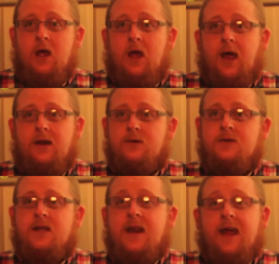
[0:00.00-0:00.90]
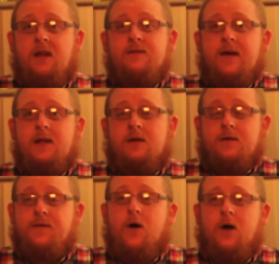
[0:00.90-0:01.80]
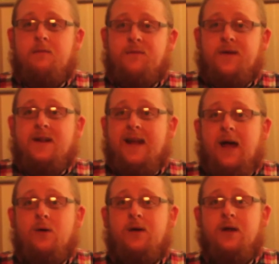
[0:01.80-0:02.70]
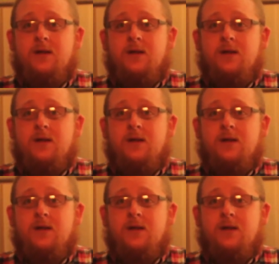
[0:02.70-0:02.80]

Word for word: and there was an X Factor form filled out,